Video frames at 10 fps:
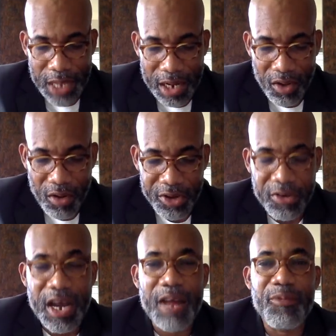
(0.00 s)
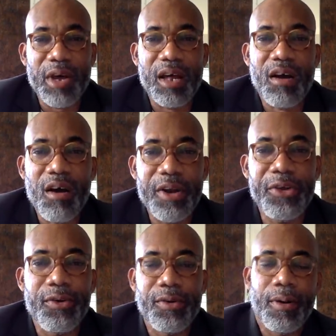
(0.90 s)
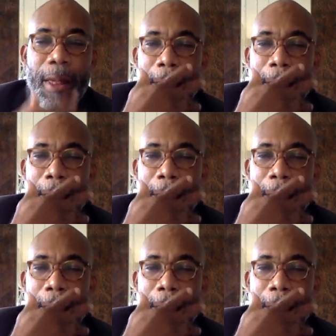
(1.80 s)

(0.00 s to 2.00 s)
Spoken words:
I'll call you, Gabu. I'll call you.